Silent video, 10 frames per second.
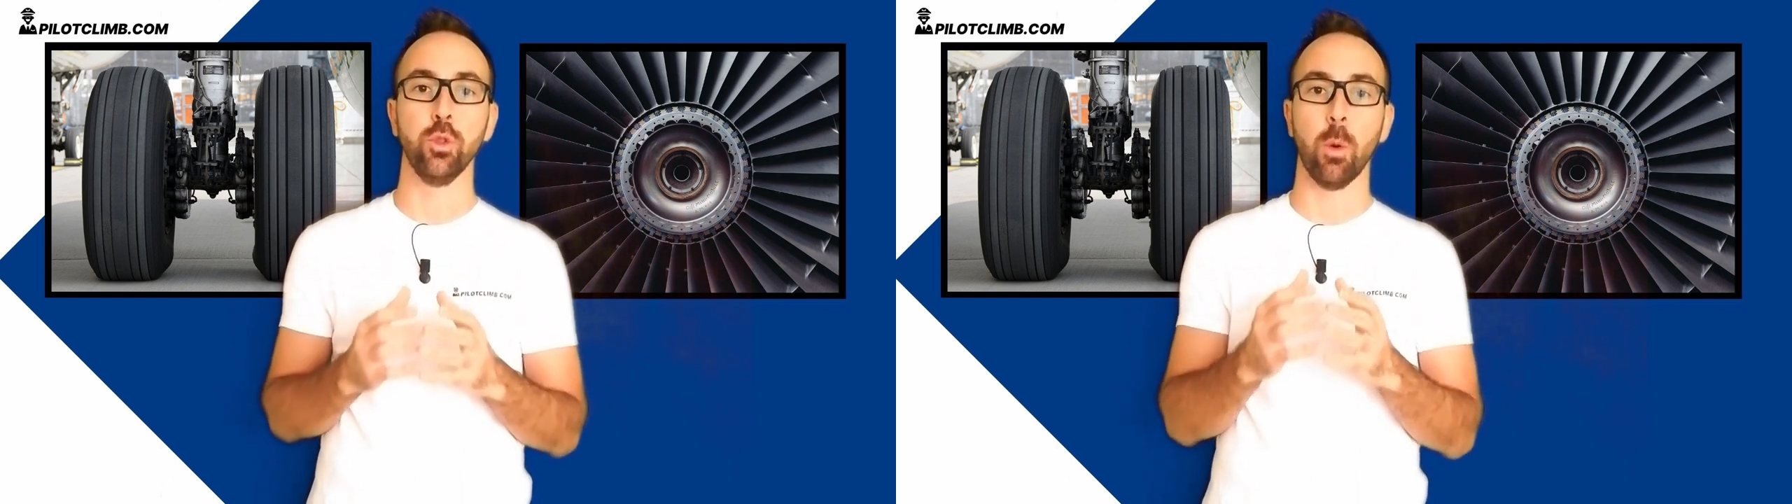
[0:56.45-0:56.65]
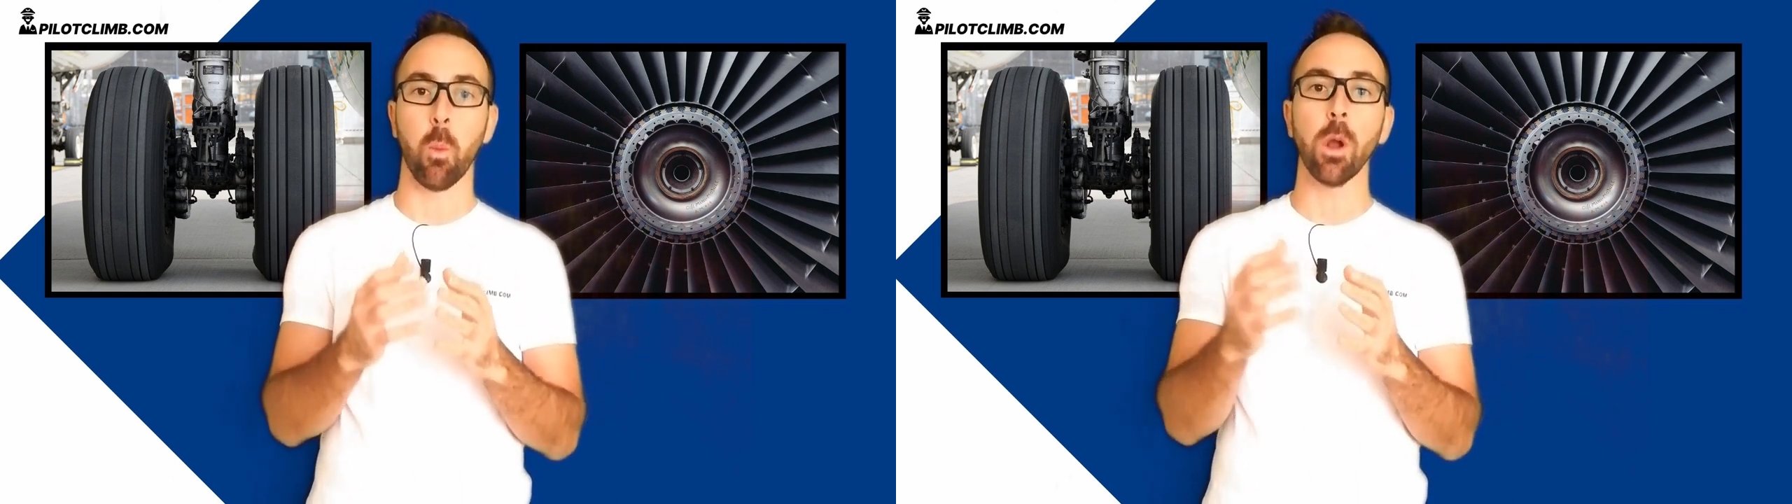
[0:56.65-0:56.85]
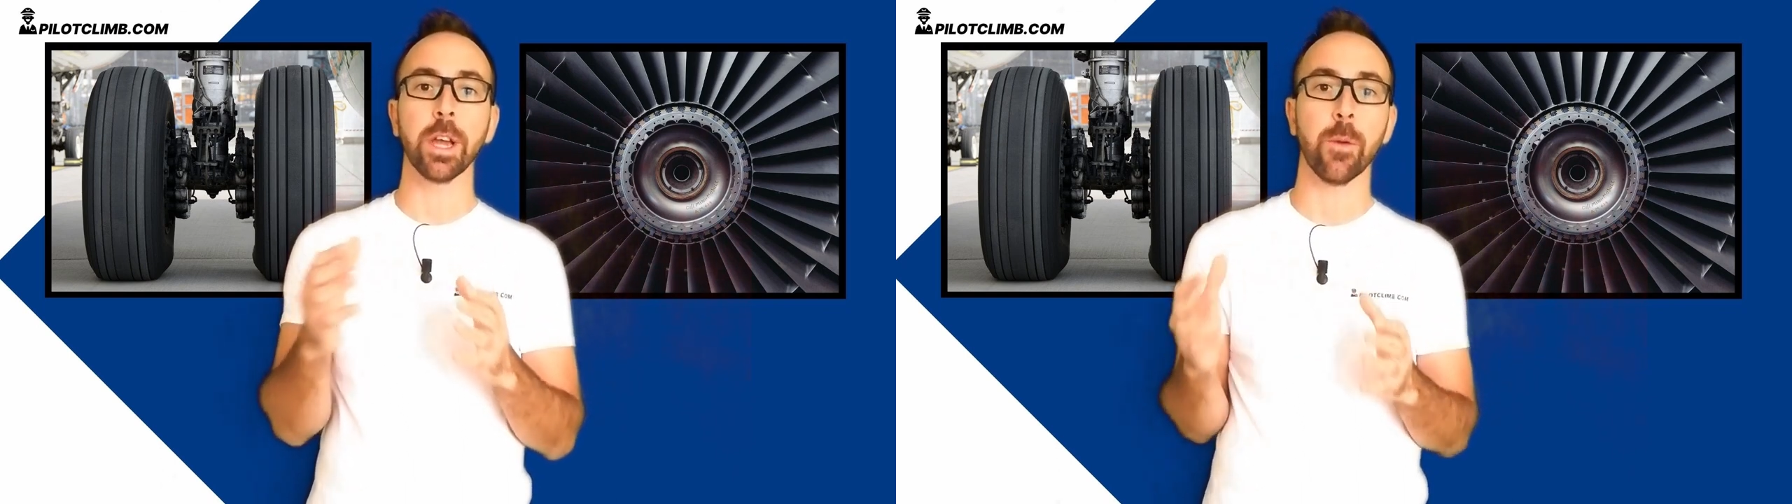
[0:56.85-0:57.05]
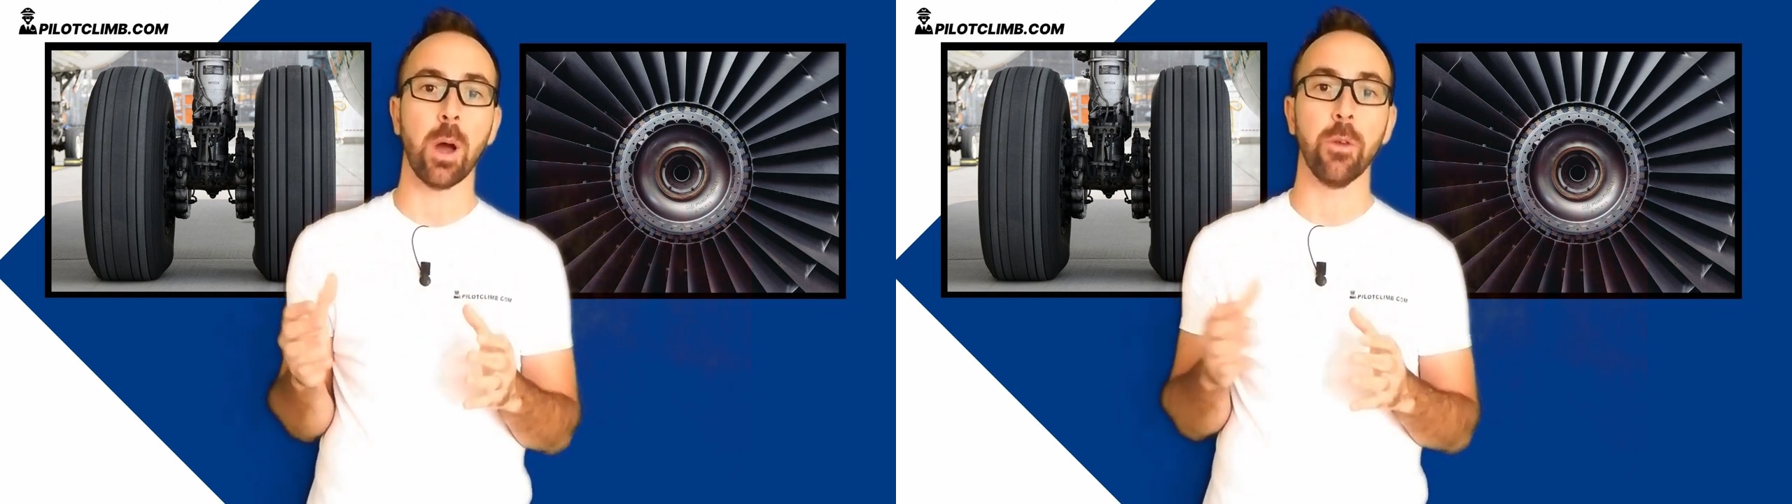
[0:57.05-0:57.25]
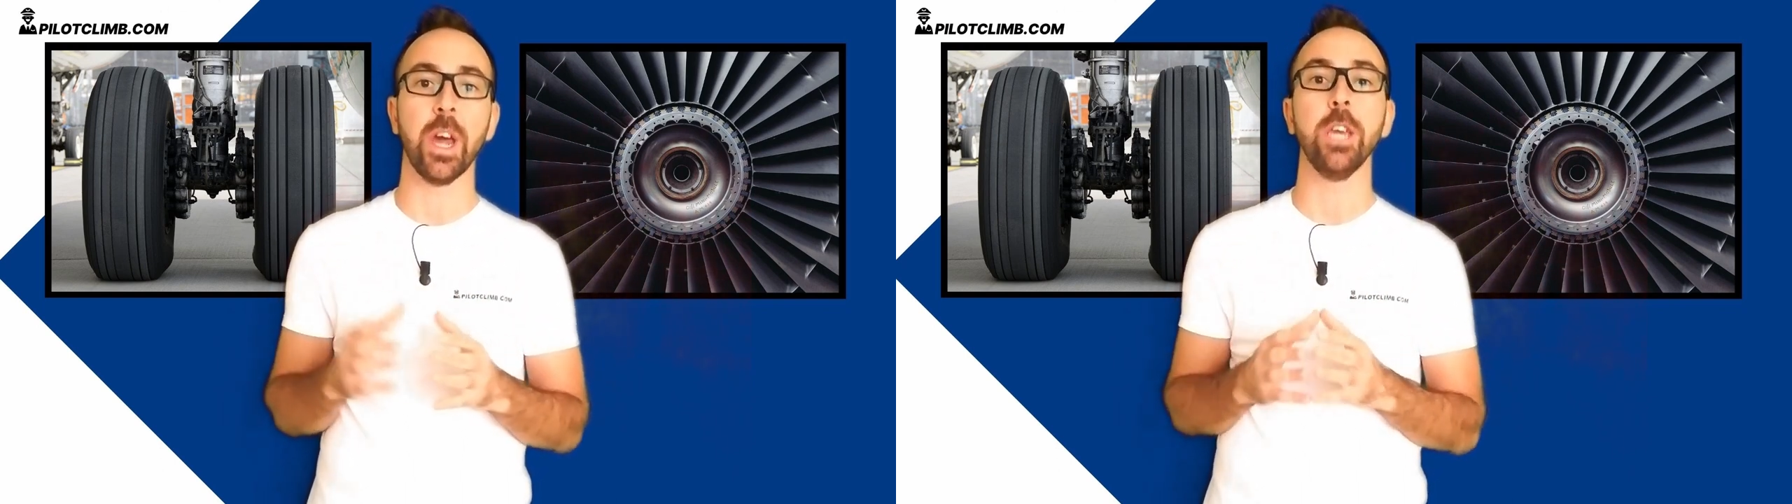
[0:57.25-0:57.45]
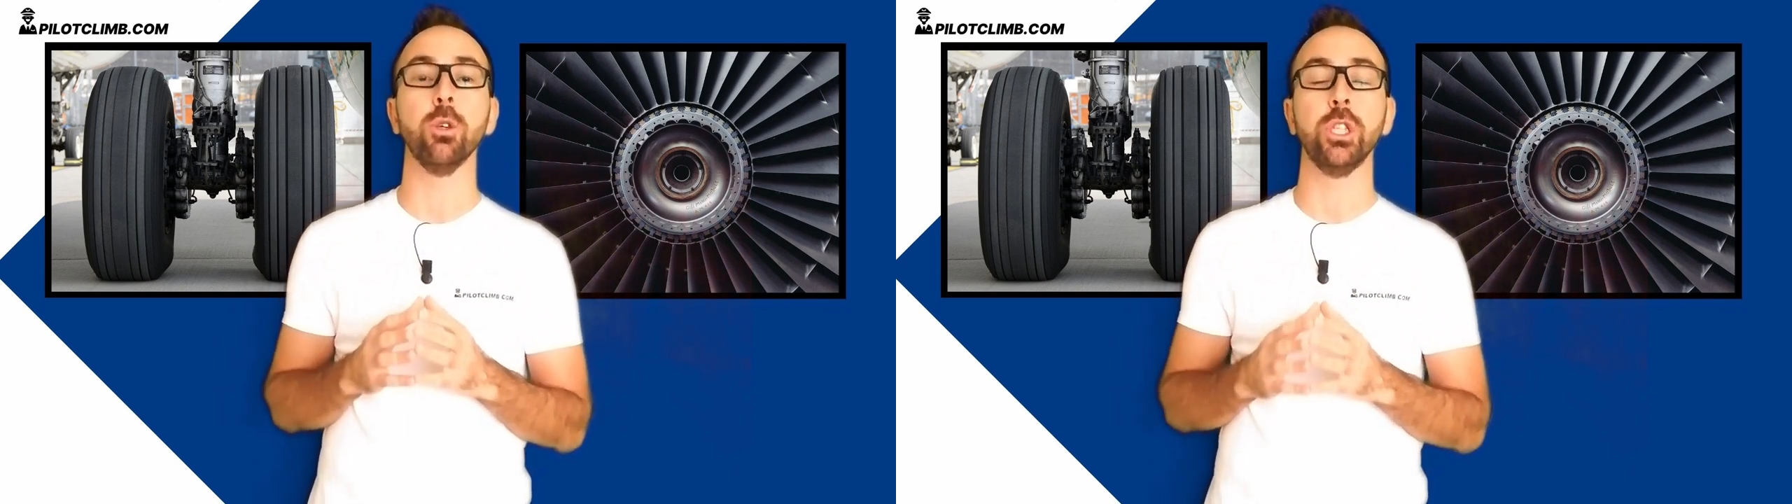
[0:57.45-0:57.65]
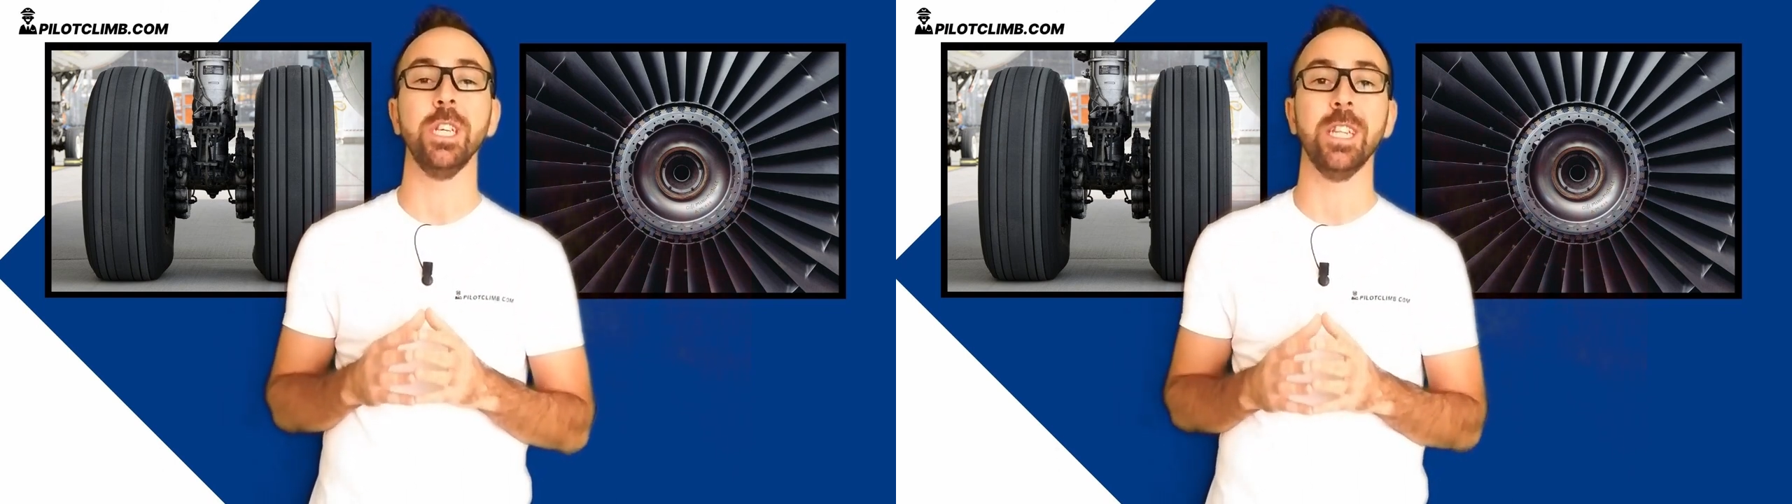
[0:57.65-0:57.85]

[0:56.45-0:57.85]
the walk around and you see